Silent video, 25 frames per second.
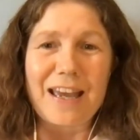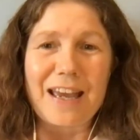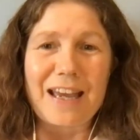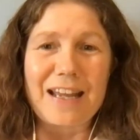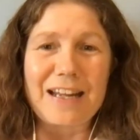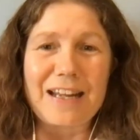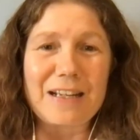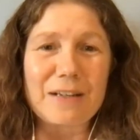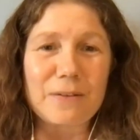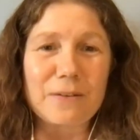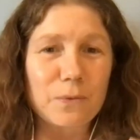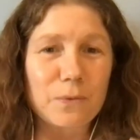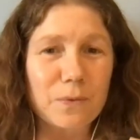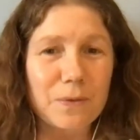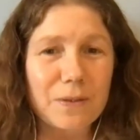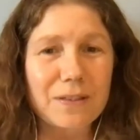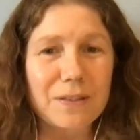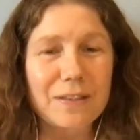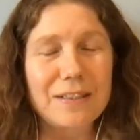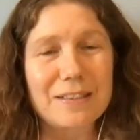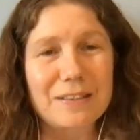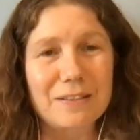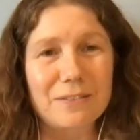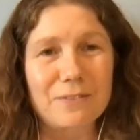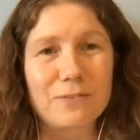and he
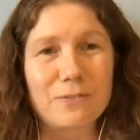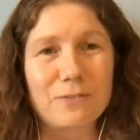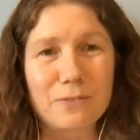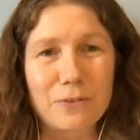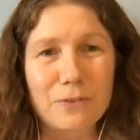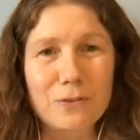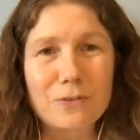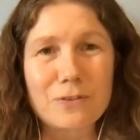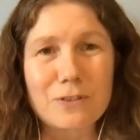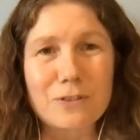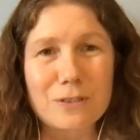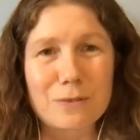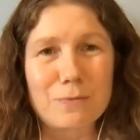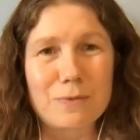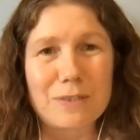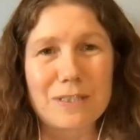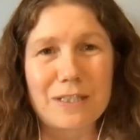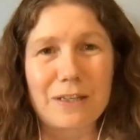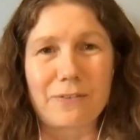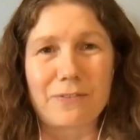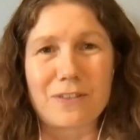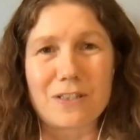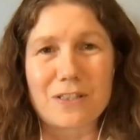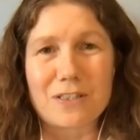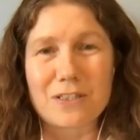really devotes
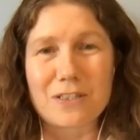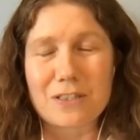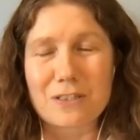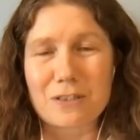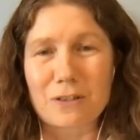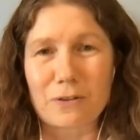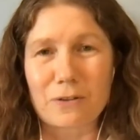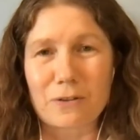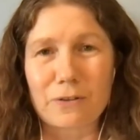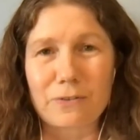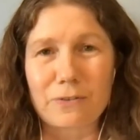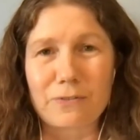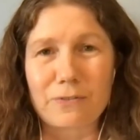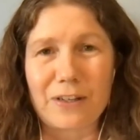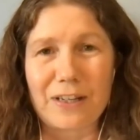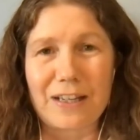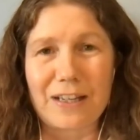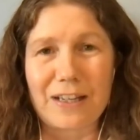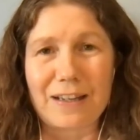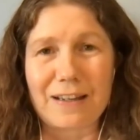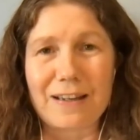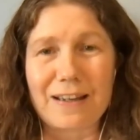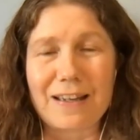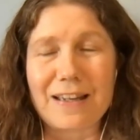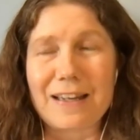himself to
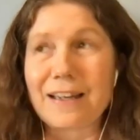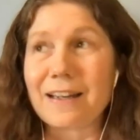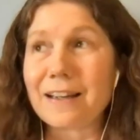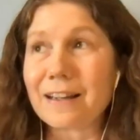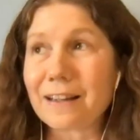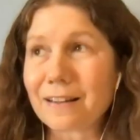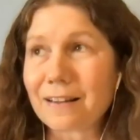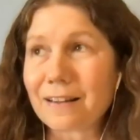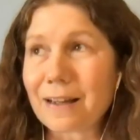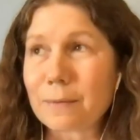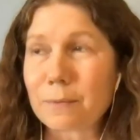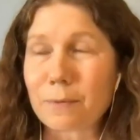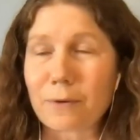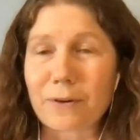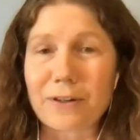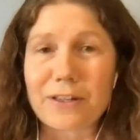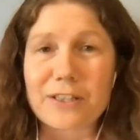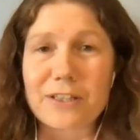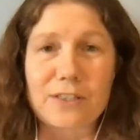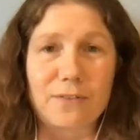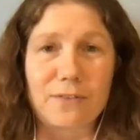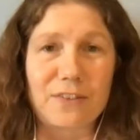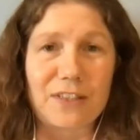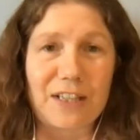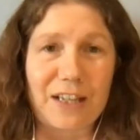serving in
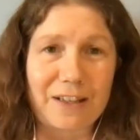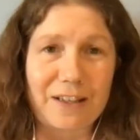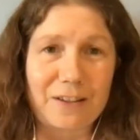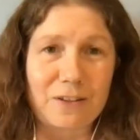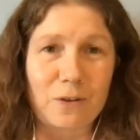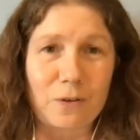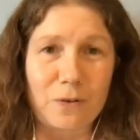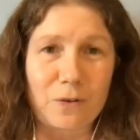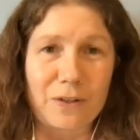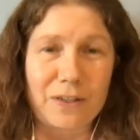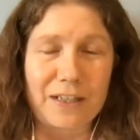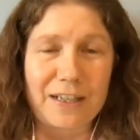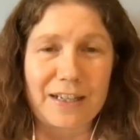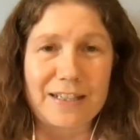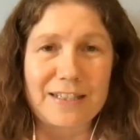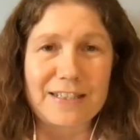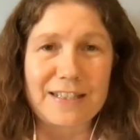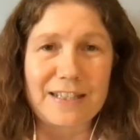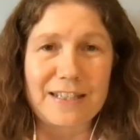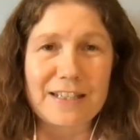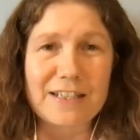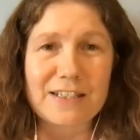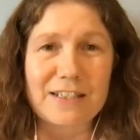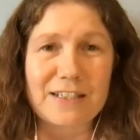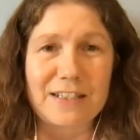collaboration with other
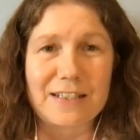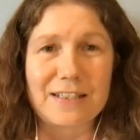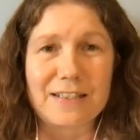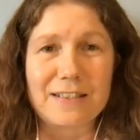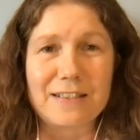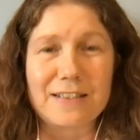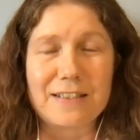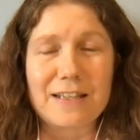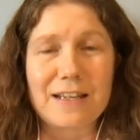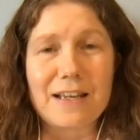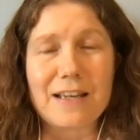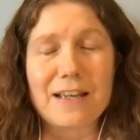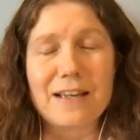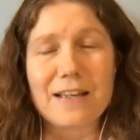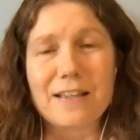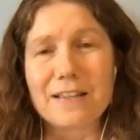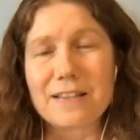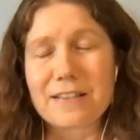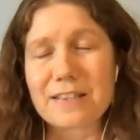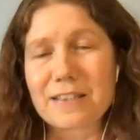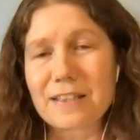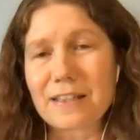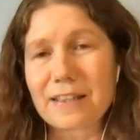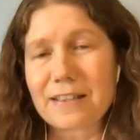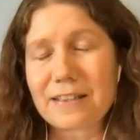organizations
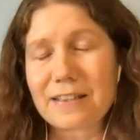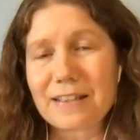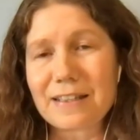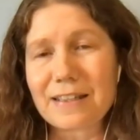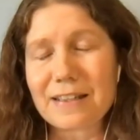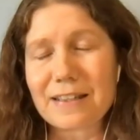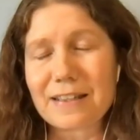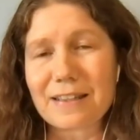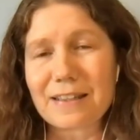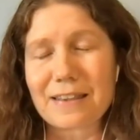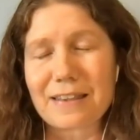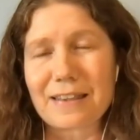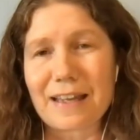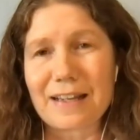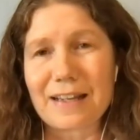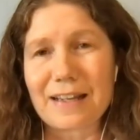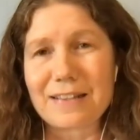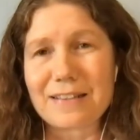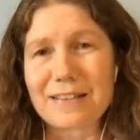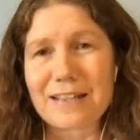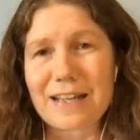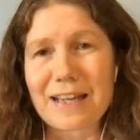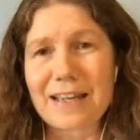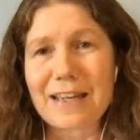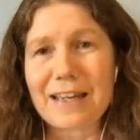this idea
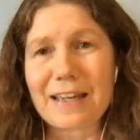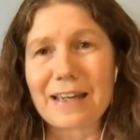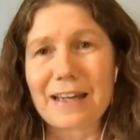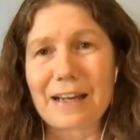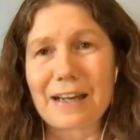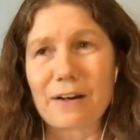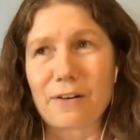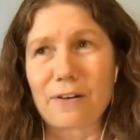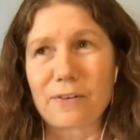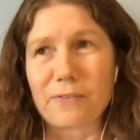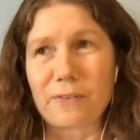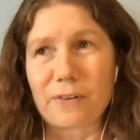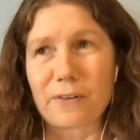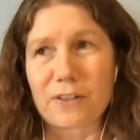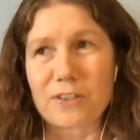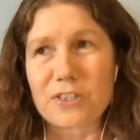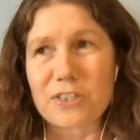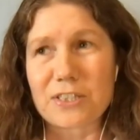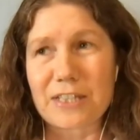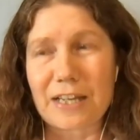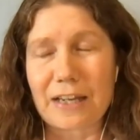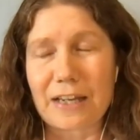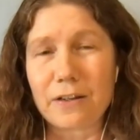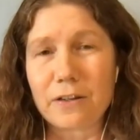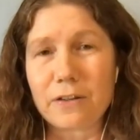that taking care of
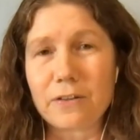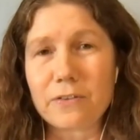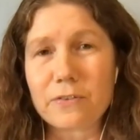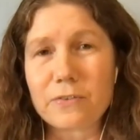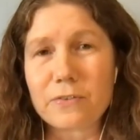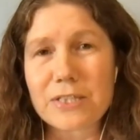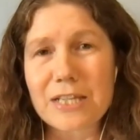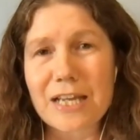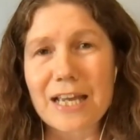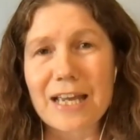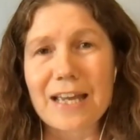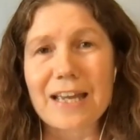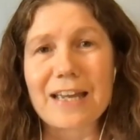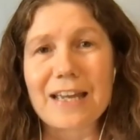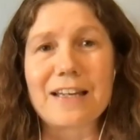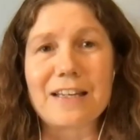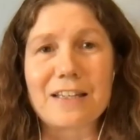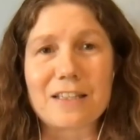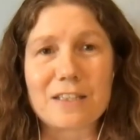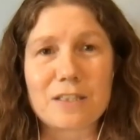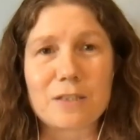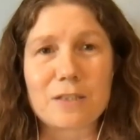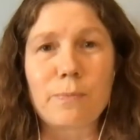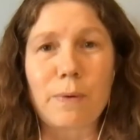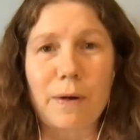ourselves
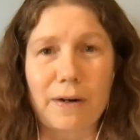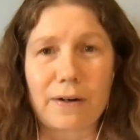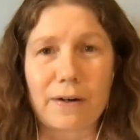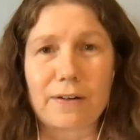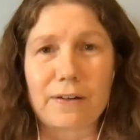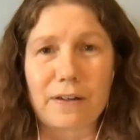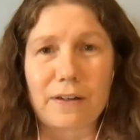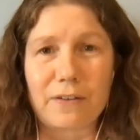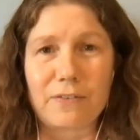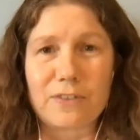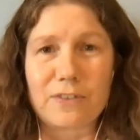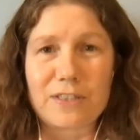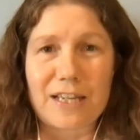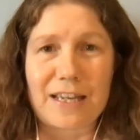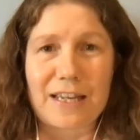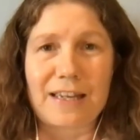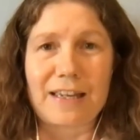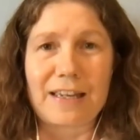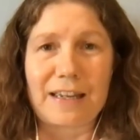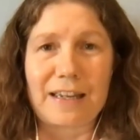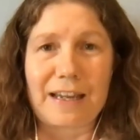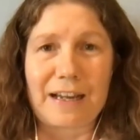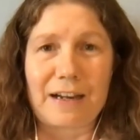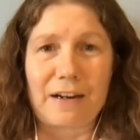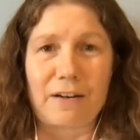is part of
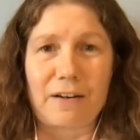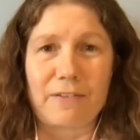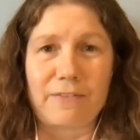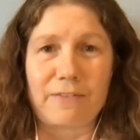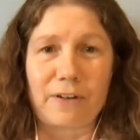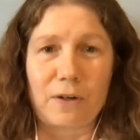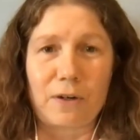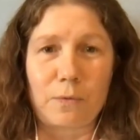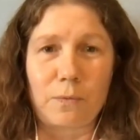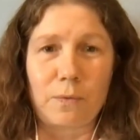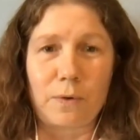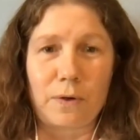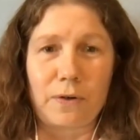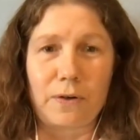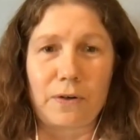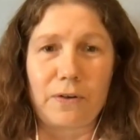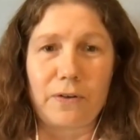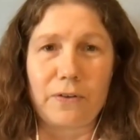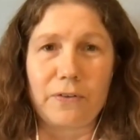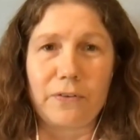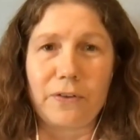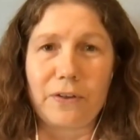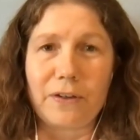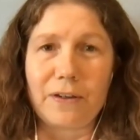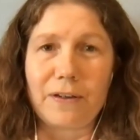taking care of our
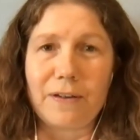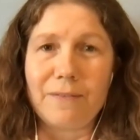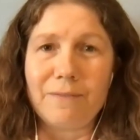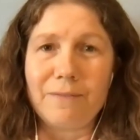world.